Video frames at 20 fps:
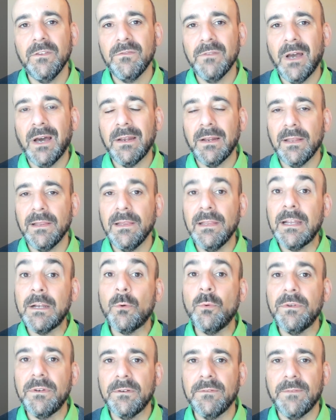not a
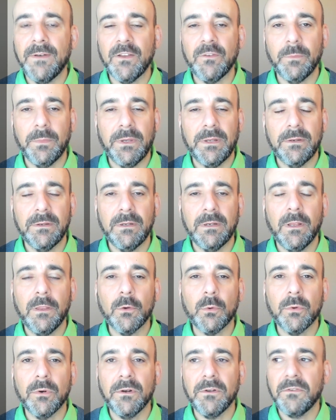liquid investment. In
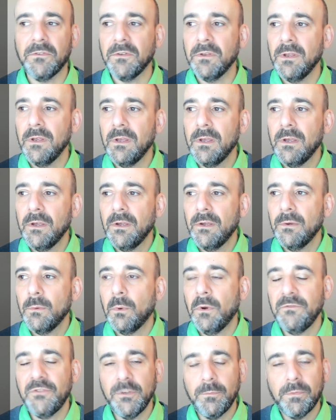other words,
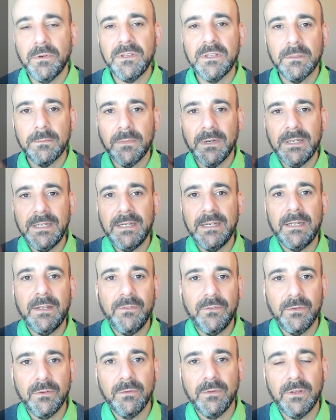once you put the money
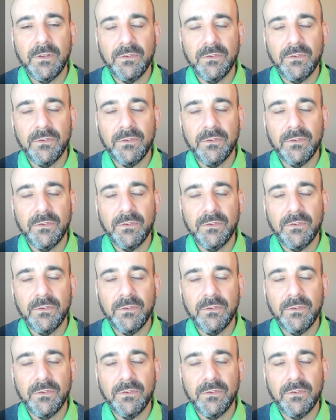into the